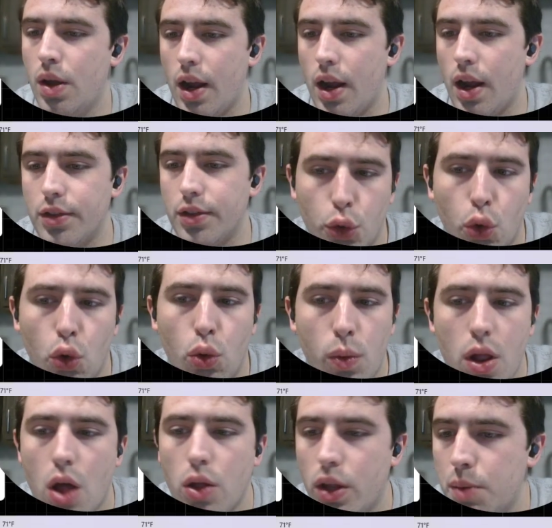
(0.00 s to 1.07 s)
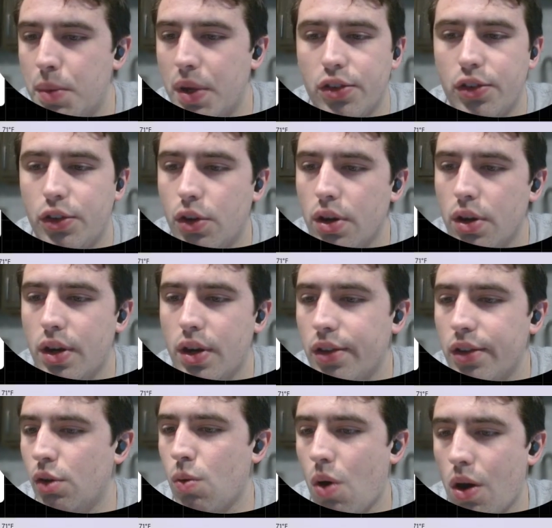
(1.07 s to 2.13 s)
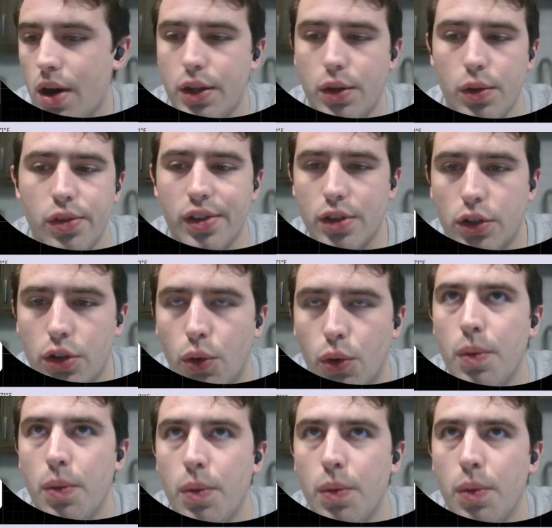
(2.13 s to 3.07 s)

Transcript: And the tool will only be as good as you are at using the tool.